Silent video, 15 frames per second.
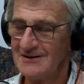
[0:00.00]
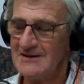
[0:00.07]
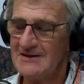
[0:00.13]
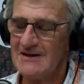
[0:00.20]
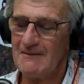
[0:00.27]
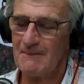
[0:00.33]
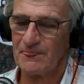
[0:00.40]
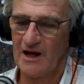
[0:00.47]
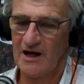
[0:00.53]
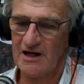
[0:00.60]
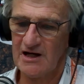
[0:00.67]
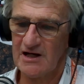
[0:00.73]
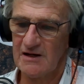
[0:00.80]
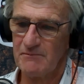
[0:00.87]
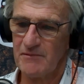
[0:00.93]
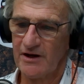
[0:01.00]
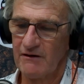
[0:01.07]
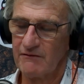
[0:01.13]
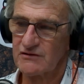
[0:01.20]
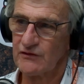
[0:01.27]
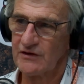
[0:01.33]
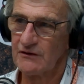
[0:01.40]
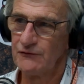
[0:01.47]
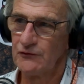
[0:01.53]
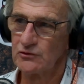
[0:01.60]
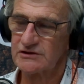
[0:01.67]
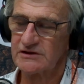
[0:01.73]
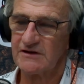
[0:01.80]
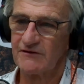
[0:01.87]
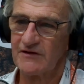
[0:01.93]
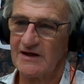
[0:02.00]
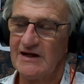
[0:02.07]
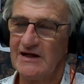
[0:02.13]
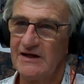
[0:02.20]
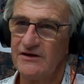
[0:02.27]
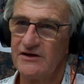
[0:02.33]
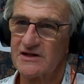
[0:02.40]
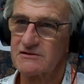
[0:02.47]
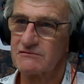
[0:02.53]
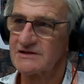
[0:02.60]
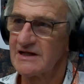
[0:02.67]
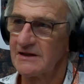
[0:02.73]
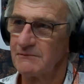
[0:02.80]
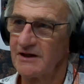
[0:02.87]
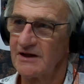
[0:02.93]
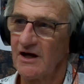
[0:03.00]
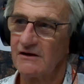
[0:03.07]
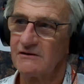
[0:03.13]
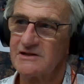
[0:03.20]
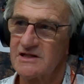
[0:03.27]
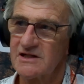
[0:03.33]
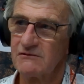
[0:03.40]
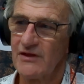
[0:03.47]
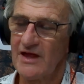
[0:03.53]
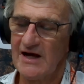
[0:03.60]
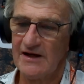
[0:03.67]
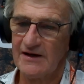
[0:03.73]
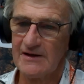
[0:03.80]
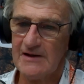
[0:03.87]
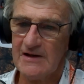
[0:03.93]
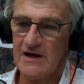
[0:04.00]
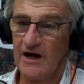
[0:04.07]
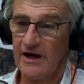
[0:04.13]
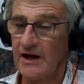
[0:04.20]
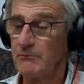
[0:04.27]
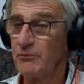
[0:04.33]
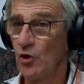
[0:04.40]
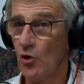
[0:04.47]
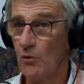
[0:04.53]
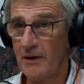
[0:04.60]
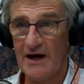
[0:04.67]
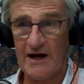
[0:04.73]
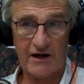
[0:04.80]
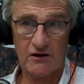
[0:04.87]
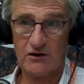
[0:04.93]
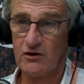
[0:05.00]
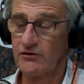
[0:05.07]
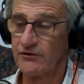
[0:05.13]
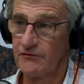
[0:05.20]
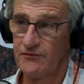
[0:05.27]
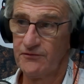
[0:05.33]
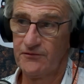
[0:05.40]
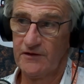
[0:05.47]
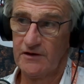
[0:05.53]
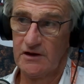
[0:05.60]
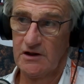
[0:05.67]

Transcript: And I was very fortunate that Hillier Nurseries let me go and do that. Amazing. And I brought back a lot of